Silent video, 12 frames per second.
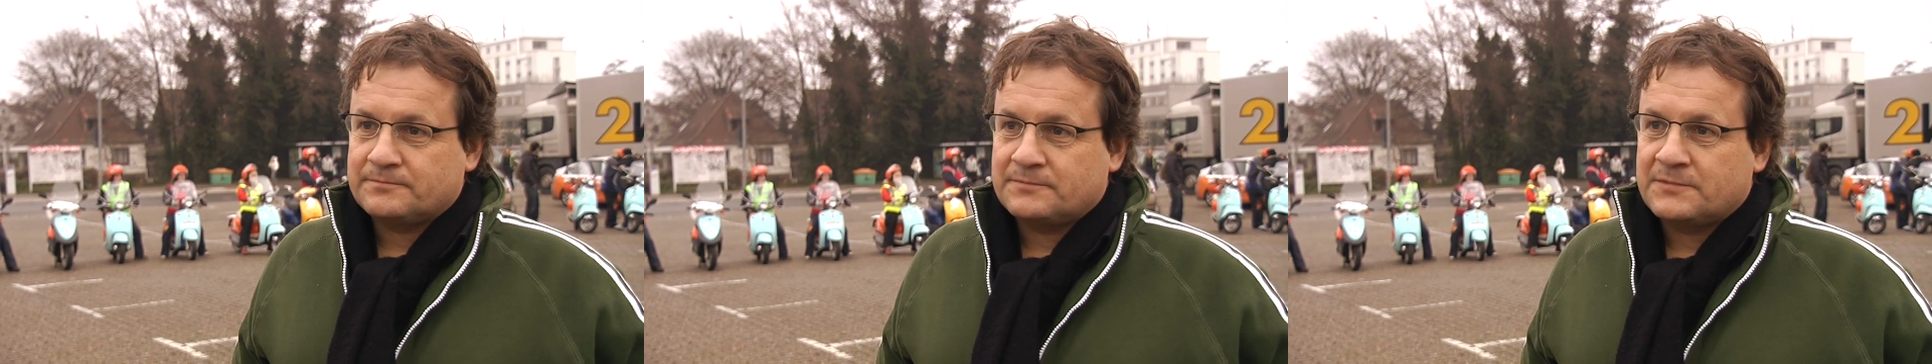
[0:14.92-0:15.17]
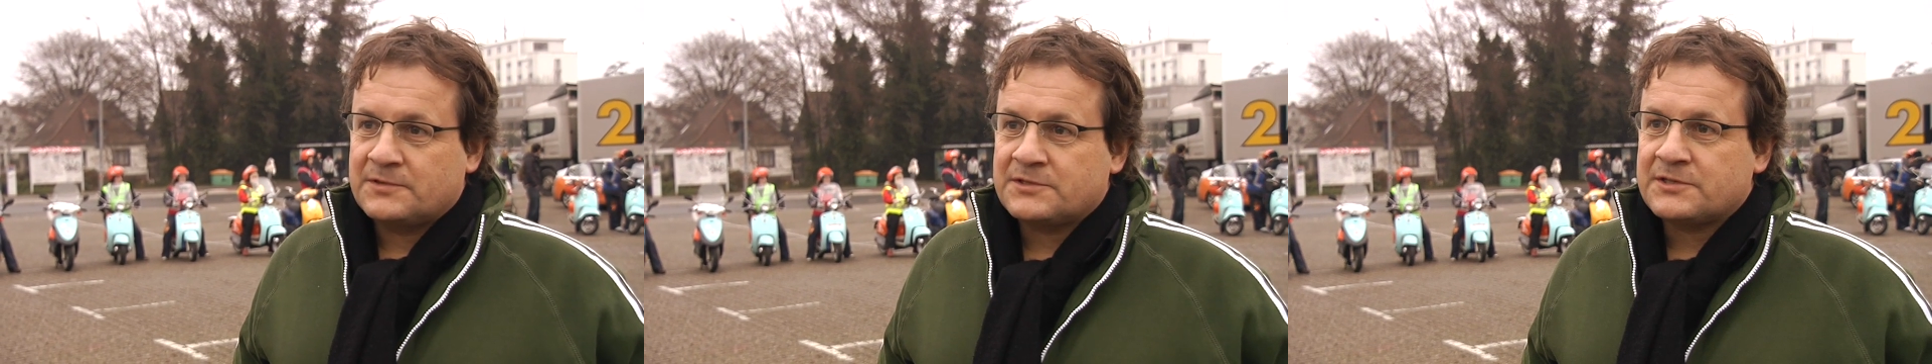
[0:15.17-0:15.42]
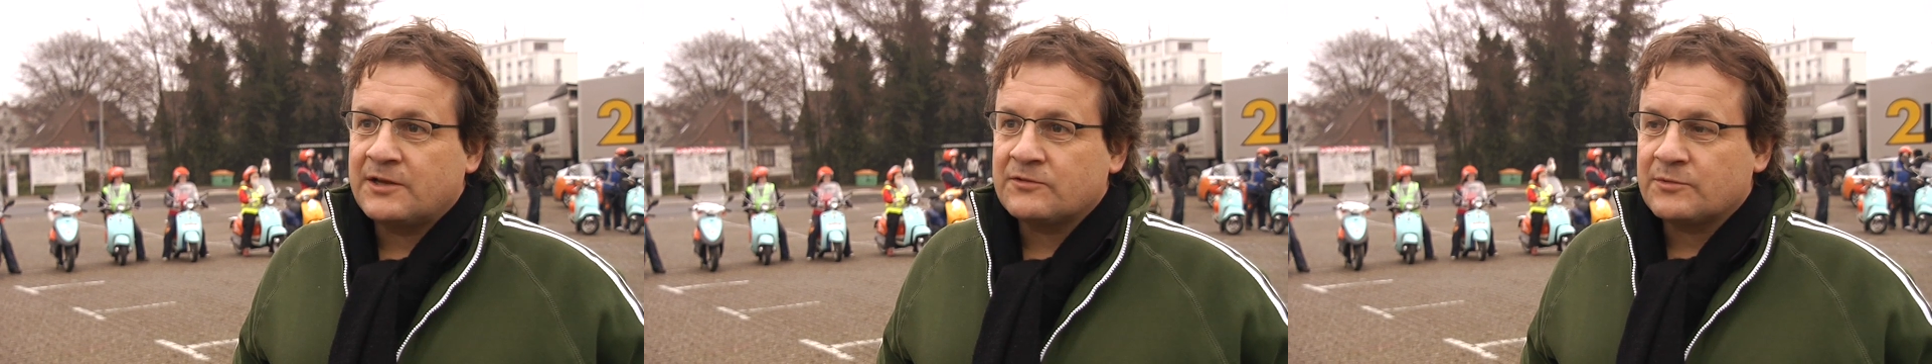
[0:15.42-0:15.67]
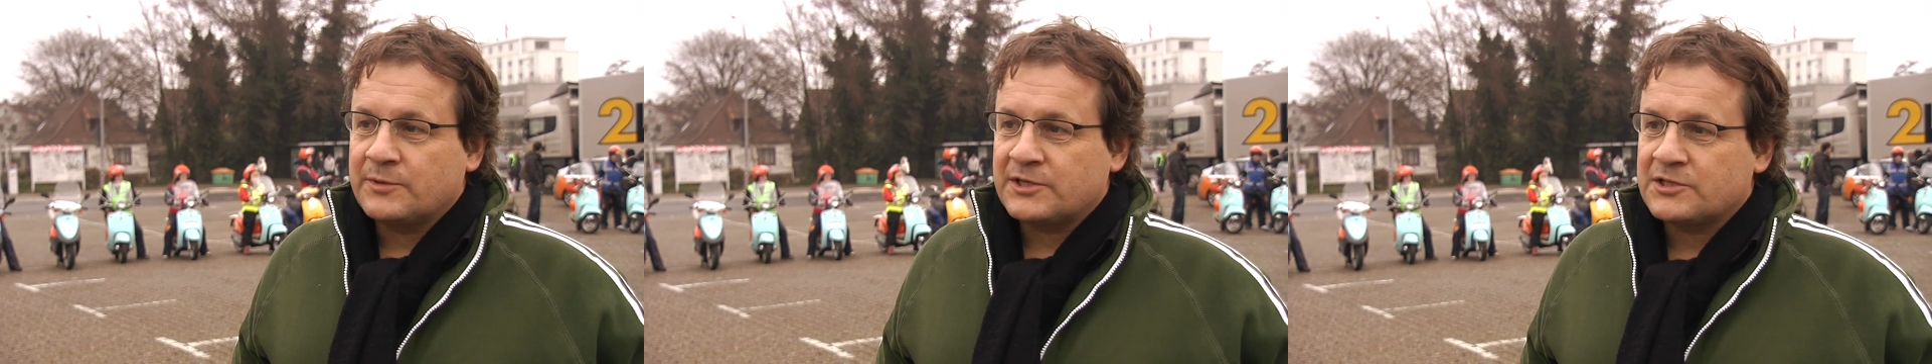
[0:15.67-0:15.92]
The
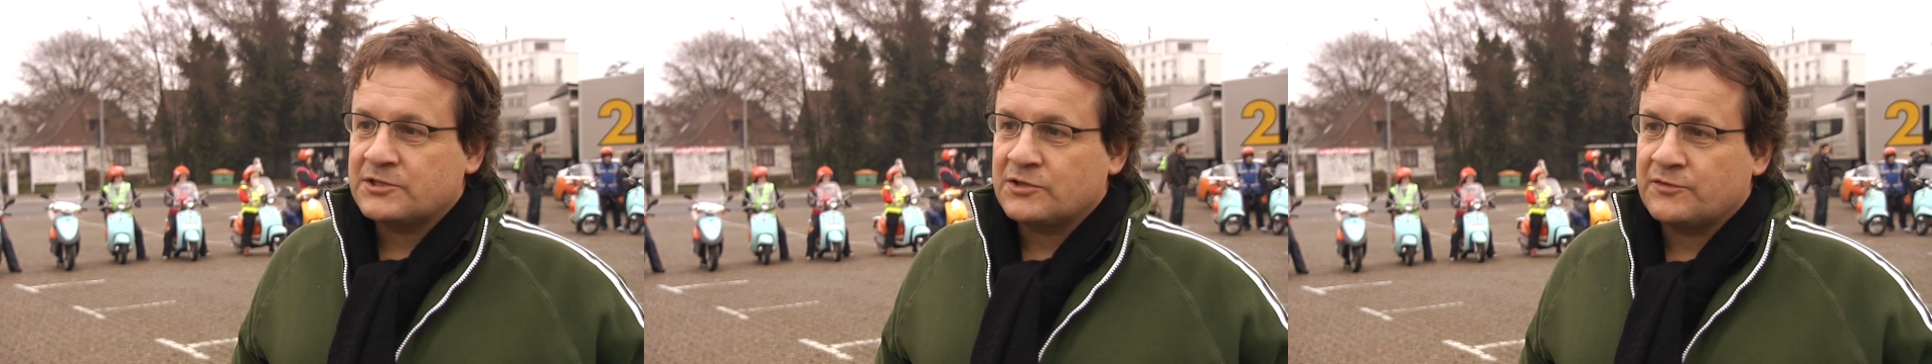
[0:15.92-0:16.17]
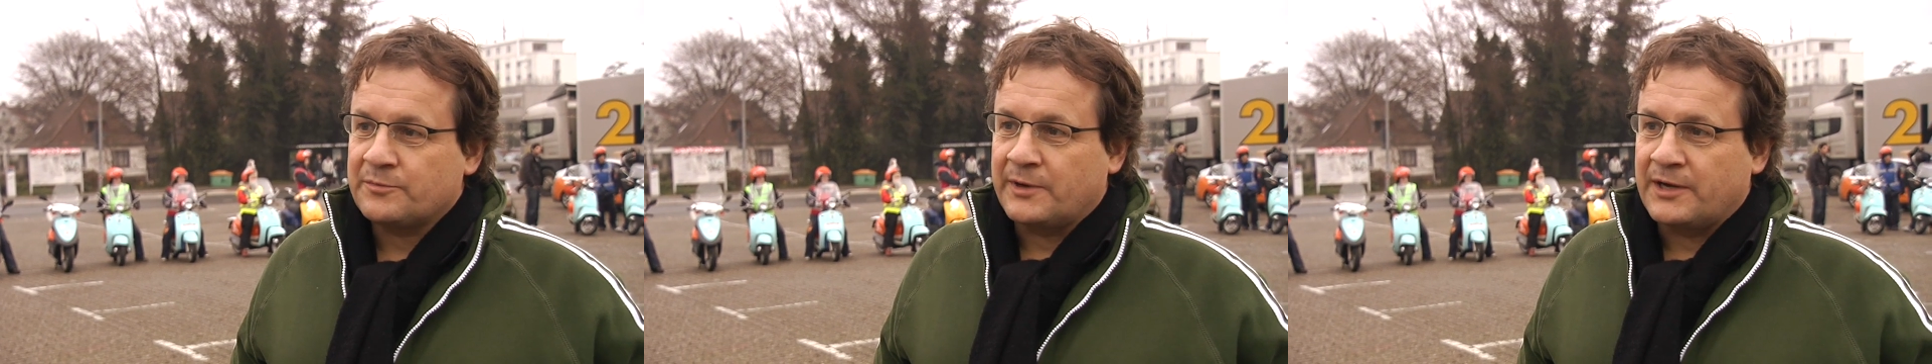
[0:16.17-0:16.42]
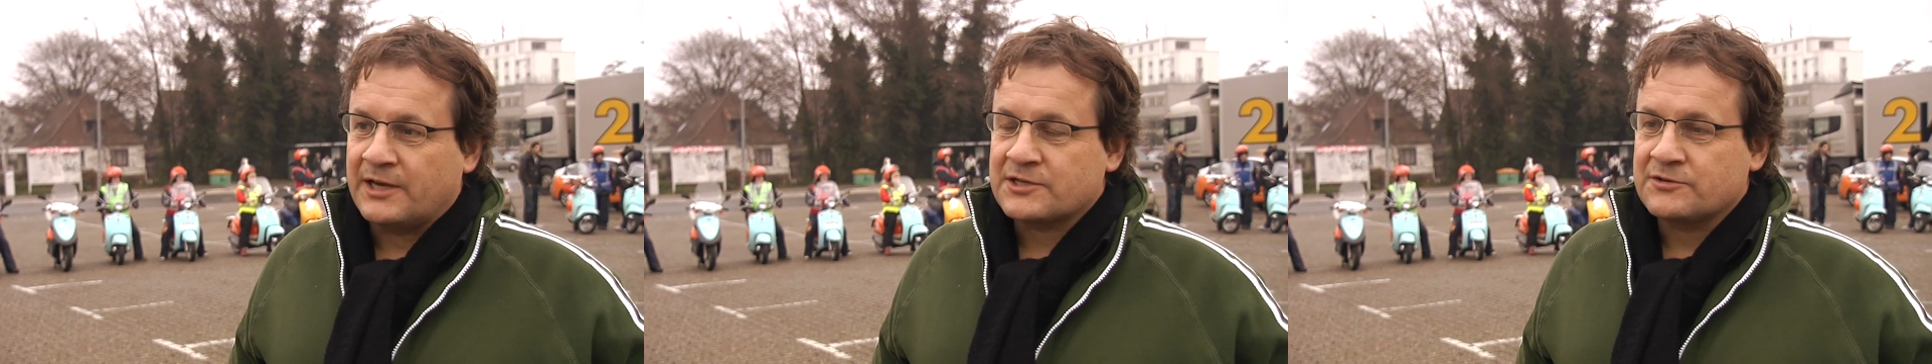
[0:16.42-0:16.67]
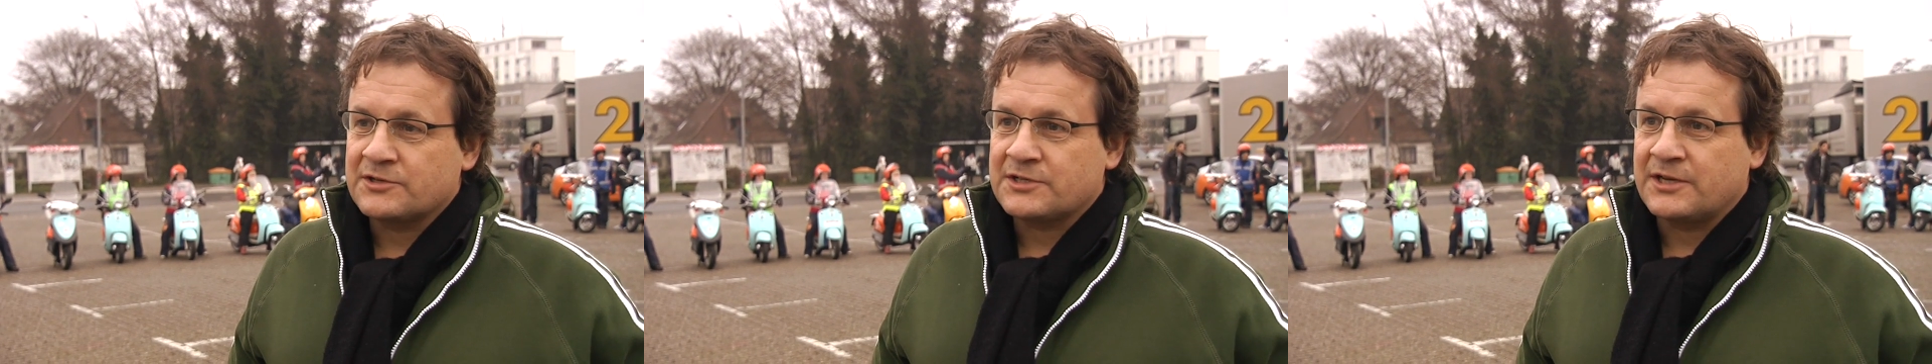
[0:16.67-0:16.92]
central message of my
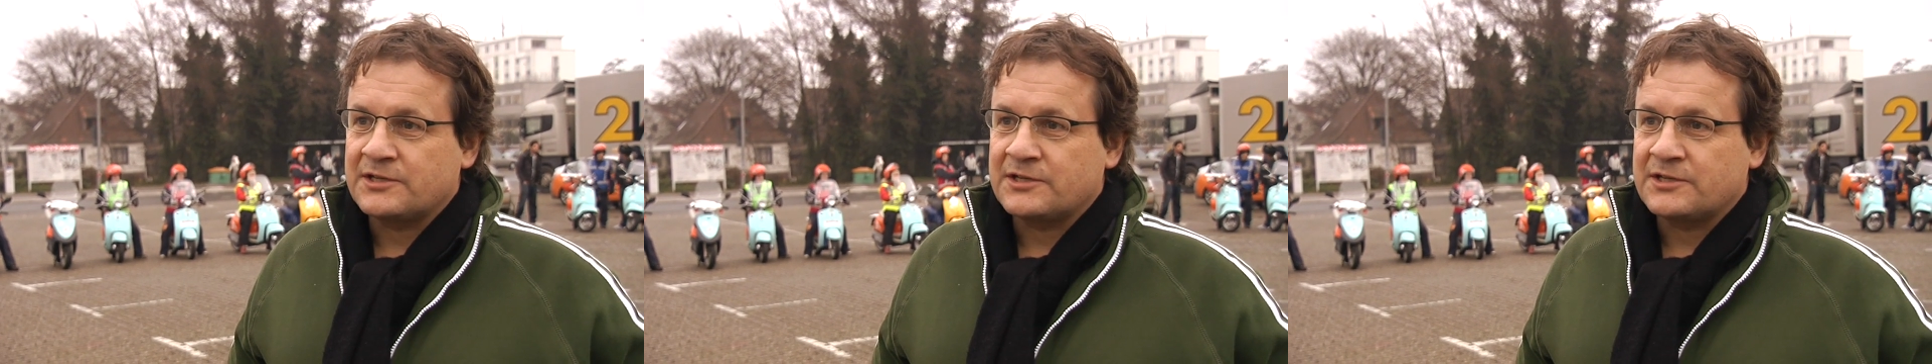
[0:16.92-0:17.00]
lecture is